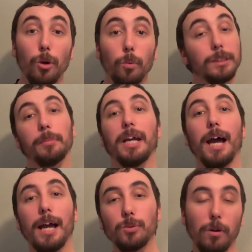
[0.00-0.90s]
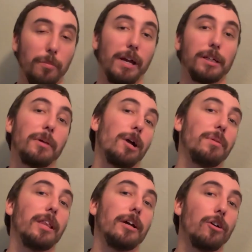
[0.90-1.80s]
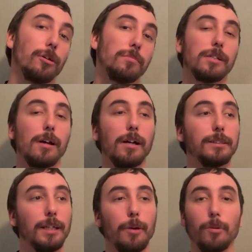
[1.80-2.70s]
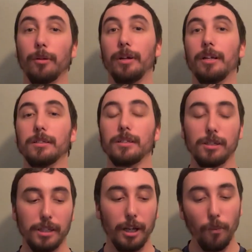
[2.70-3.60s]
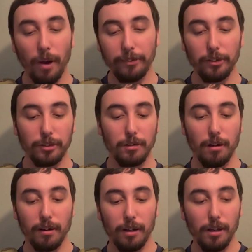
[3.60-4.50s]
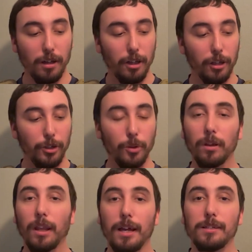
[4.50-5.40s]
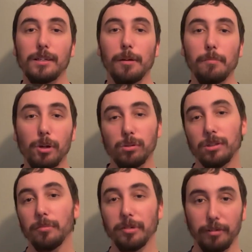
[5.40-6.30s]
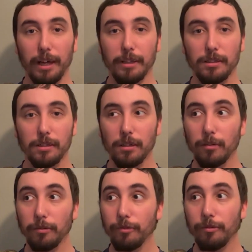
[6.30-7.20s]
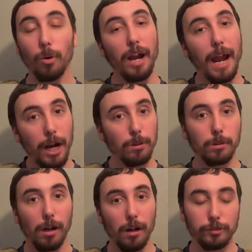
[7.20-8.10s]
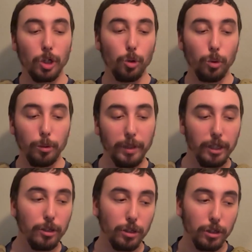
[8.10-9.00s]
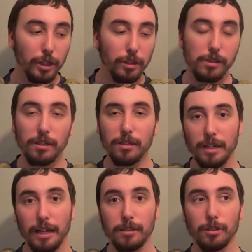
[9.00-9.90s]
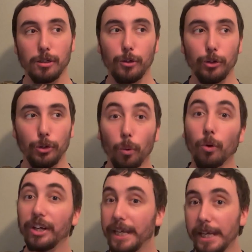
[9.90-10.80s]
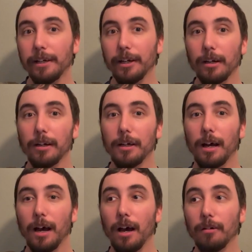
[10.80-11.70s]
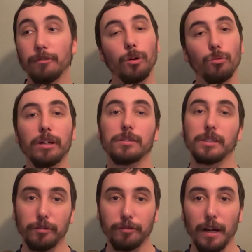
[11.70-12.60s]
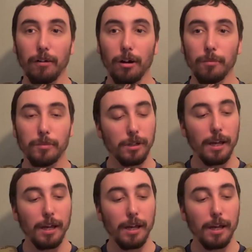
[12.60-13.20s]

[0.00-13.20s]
What's up, guys? Welcome back to Biopilot Arms. Today we're going to be discussing whether or not utilizing MILSIM events for airsoft would be good to test your gear for real steel firearms.